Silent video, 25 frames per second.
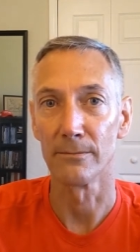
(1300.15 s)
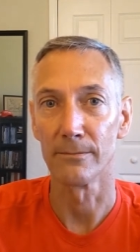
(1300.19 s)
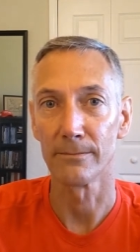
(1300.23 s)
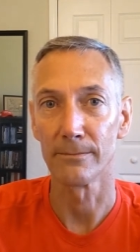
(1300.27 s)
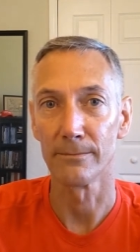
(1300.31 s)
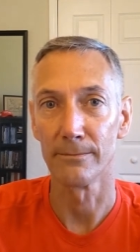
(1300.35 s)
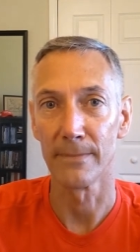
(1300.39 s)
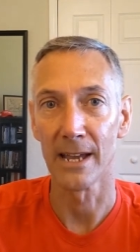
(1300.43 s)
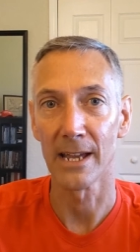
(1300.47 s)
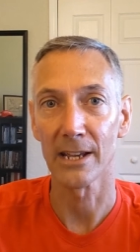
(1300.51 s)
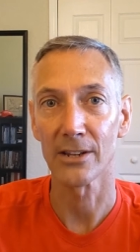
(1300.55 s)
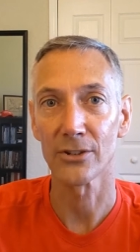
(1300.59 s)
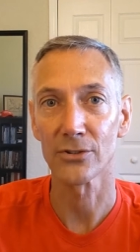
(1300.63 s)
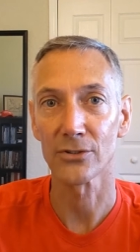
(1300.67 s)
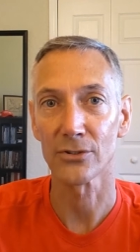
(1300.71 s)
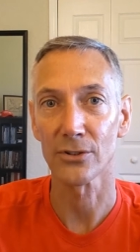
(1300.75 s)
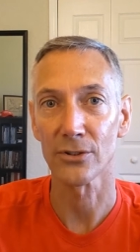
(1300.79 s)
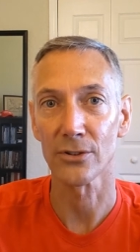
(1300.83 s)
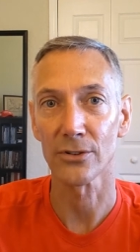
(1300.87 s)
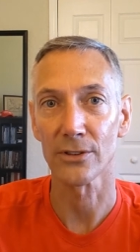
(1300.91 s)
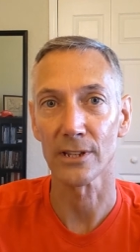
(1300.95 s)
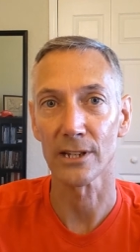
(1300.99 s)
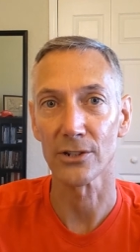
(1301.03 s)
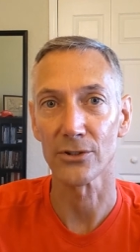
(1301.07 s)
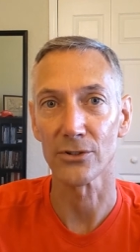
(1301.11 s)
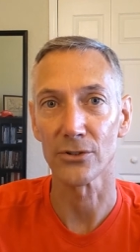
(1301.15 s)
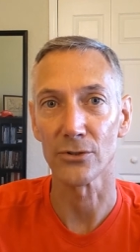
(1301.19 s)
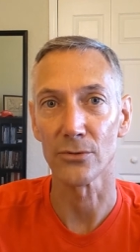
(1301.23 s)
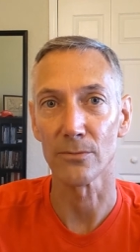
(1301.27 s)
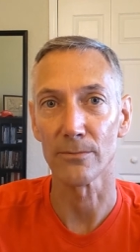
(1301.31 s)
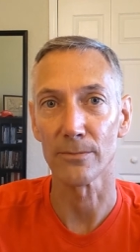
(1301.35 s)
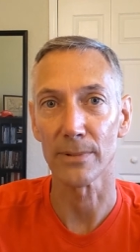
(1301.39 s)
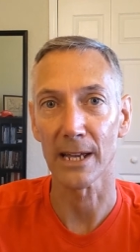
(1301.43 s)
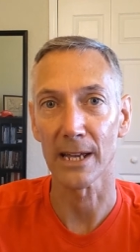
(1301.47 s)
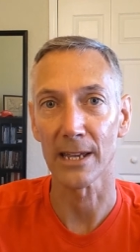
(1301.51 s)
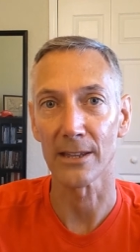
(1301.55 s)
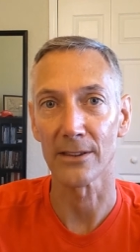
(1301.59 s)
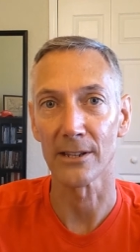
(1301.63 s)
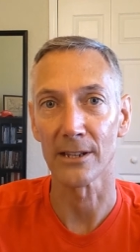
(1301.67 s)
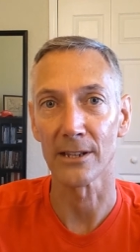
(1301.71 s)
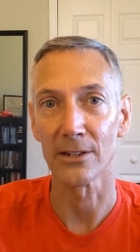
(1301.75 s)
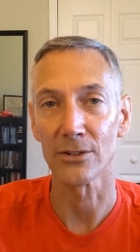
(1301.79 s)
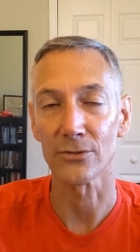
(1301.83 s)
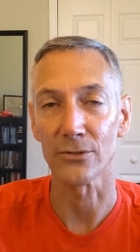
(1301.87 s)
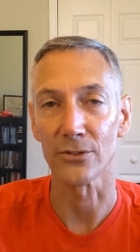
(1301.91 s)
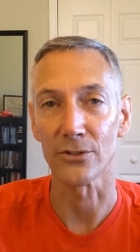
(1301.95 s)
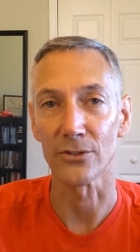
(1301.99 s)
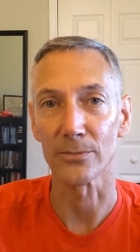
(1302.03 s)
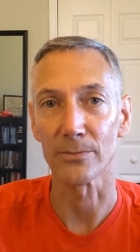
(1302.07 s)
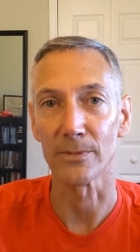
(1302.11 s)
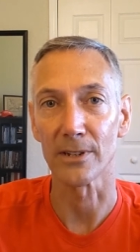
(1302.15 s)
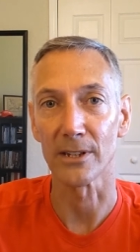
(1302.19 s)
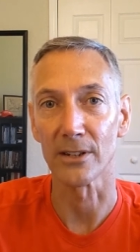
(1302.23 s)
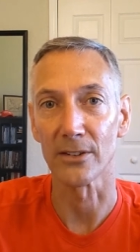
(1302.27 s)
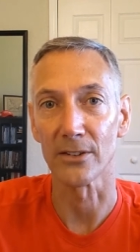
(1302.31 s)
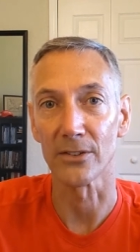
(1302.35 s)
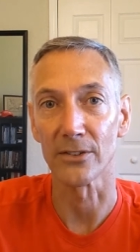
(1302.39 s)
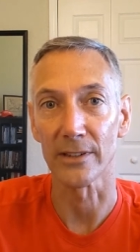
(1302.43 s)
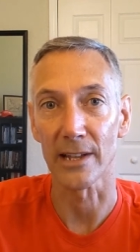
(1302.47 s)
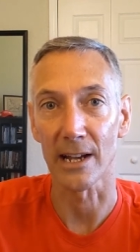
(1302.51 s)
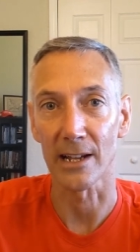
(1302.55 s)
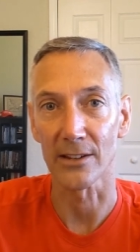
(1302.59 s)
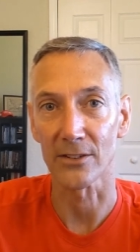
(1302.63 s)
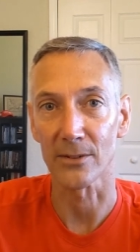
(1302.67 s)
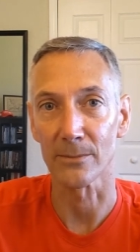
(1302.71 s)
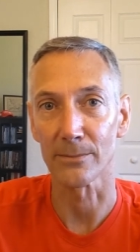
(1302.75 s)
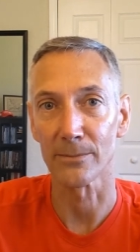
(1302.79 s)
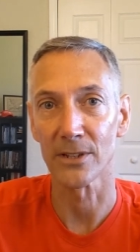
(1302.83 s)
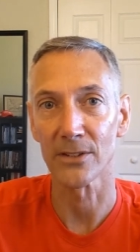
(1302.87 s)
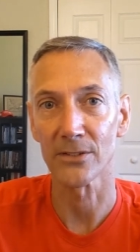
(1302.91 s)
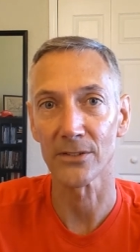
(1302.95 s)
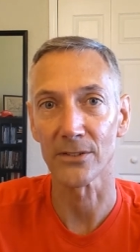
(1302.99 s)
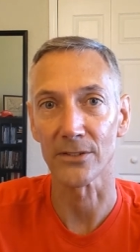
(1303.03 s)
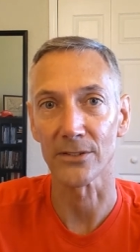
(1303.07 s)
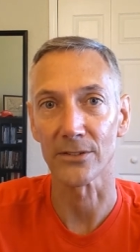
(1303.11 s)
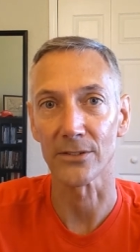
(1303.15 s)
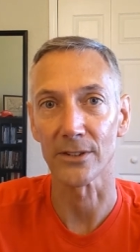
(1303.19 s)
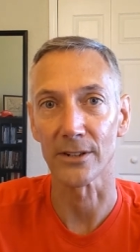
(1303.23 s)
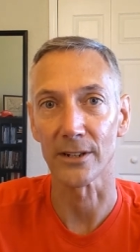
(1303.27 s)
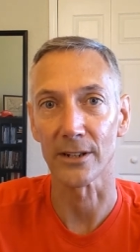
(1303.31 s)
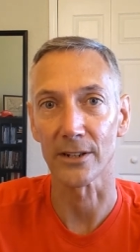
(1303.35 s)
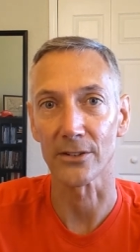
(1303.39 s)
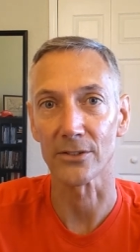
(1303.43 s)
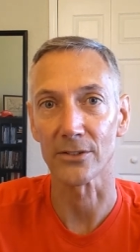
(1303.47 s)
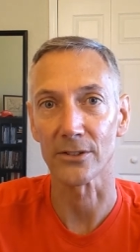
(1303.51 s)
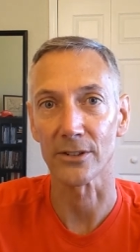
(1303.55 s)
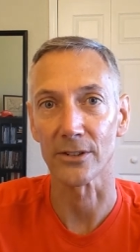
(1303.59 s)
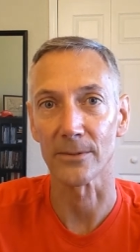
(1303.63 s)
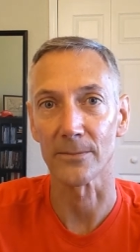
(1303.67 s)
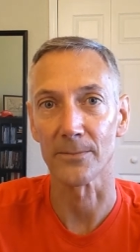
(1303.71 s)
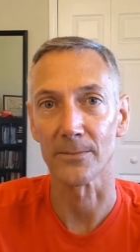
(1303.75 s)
make sure that you pay the interest, because that's a business deduction,